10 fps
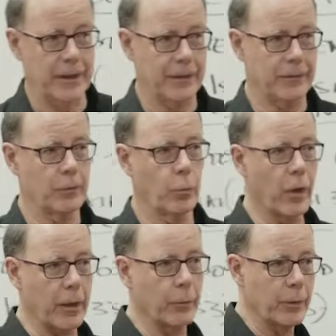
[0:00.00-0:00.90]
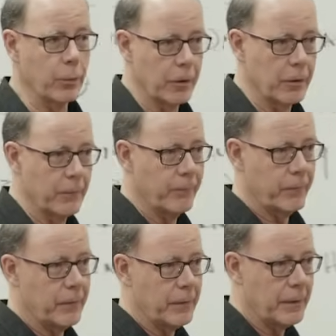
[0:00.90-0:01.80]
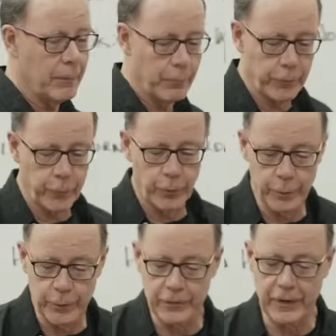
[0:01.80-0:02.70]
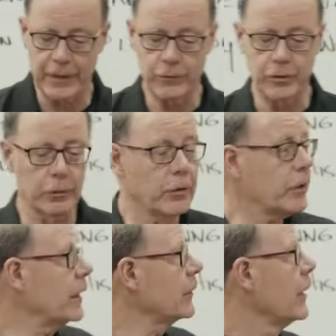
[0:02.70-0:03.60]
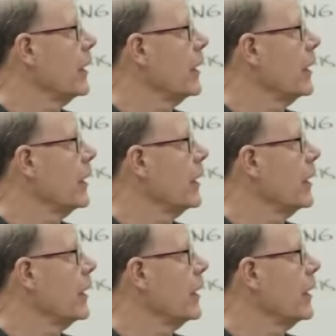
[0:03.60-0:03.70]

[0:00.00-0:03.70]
at where we were before we were saved? So look at